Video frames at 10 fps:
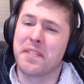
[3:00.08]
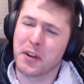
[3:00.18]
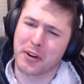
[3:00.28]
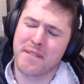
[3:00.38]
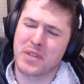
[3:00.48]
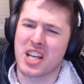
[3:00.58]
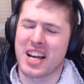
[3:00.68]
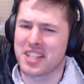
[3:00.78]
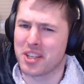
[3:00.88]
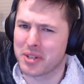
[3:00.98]
you're
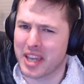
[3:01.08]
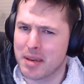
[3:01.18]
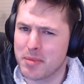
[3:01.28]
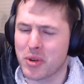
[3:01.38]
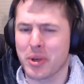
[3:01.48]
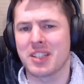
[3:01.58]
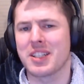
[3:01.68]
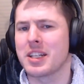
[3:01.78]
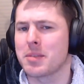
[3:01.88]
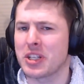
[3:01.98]
advertising your game, you're going to
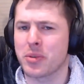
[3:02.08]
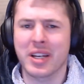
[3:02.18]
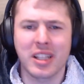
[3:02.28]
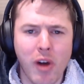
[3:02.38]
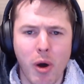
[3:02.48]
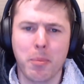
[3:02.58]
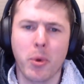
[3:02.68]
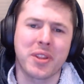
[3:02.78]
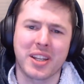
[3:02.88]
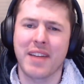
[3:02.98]
need to be doing a lot
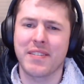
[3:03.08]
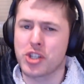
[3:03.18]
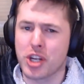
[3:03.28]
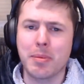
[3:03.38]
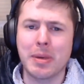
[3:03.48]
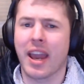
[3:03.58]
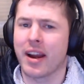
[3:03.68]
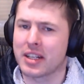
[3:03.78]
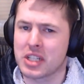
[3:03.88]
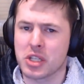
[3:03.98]
more than having chibi characters